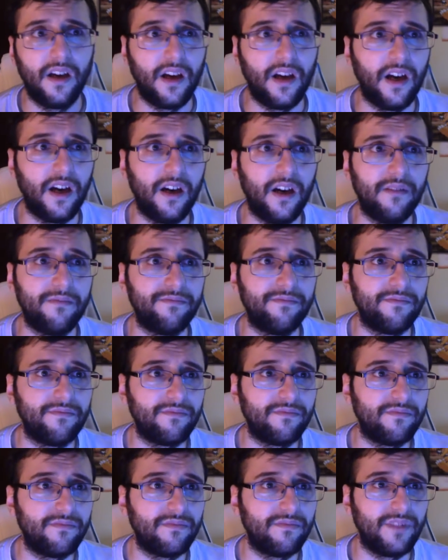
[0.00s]

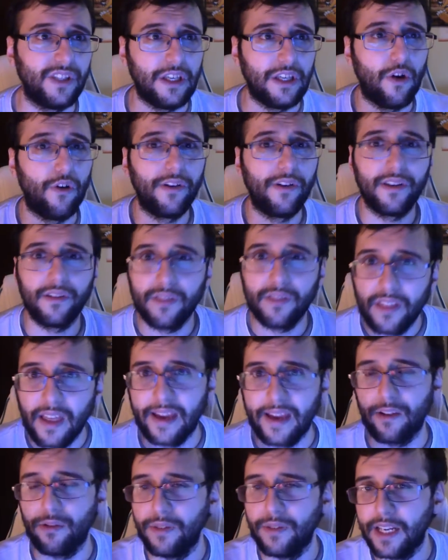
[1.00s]
The only
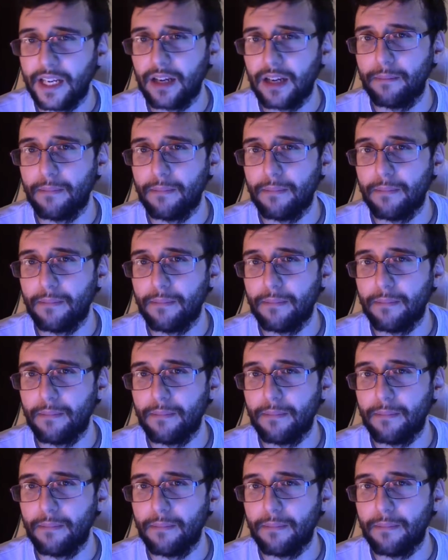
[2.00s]
thing unique